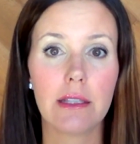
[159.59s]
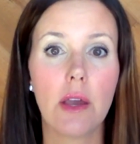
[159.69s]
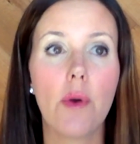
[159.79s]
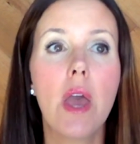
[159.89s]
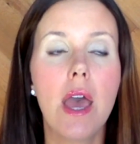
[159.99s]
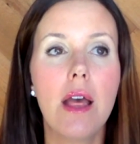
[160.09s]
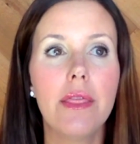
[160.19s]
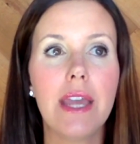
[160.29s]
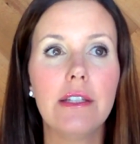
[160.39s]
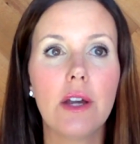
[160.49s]
So
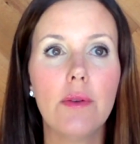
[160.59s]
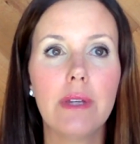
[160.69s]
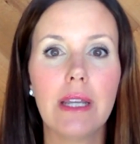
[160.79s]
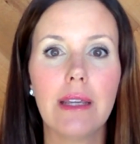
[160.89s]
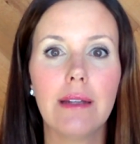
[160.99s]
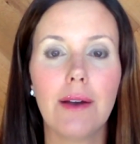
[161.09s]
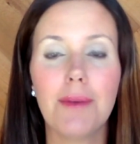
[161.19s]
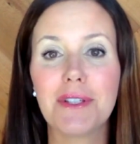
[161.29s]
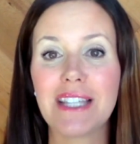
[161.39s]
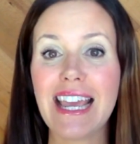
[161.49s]
they don't need
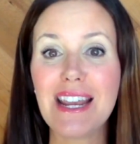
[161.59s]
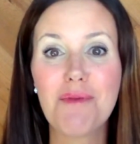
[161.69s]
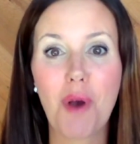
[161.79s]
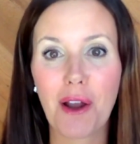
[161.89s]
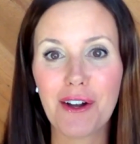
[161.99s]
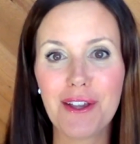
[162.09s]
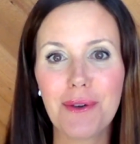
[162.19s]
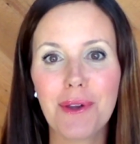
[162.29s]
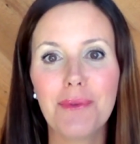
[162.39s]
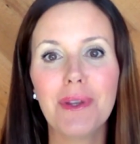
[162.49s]
almost any water. You
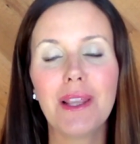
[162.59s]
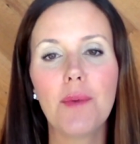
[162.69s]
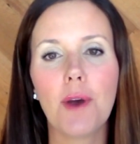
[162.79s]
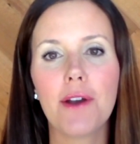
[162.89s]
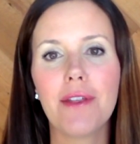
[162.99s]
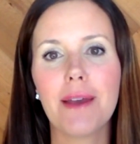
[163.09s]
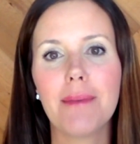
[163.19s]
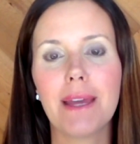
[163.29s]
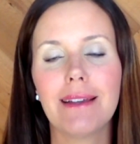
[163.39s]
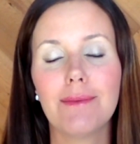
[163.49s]
can really water them
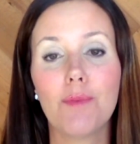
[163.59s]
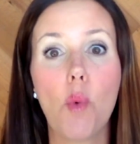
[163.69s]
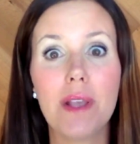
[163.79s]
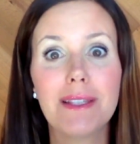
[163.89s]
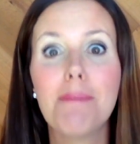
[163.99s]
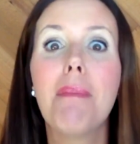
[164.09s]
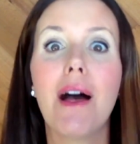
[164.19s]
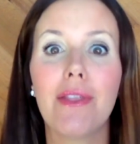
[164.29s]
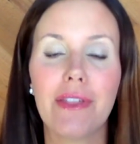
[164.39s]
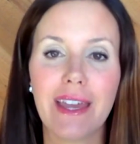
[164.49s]
like once a
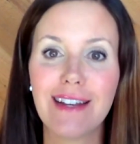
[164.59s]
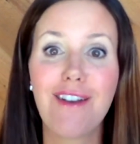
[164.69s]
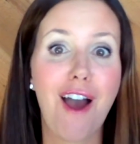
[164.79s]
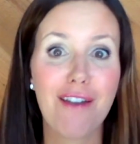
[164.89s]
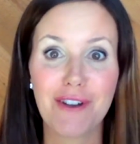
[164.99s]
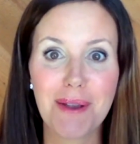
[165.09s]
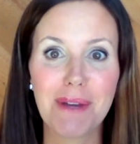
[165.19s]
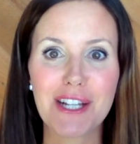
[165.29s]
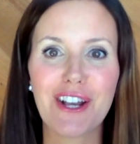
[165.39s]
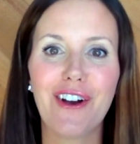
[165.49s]
month, like not very
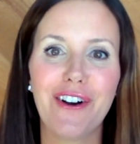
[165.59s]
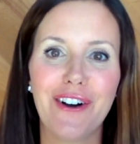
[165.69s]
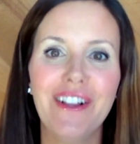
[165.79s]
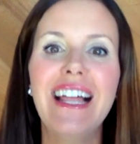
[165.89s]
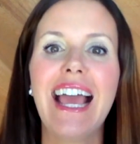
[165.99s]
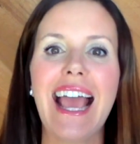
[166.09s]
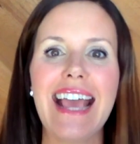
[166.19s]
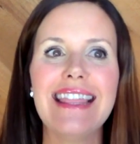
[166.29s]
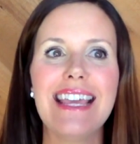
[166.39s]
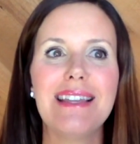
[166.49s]
much at all,
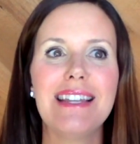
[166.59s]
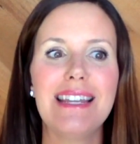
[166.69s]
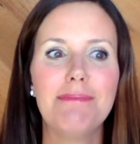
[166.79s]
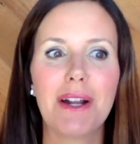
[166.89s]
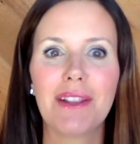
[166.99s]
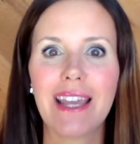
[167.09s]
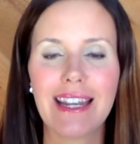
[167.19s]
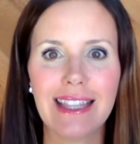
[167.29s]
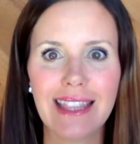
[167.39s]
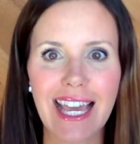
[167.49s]
and they need barely
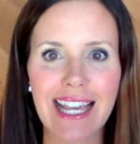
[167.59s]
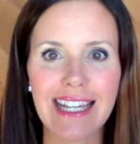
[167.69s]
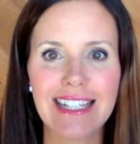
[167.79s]
any light.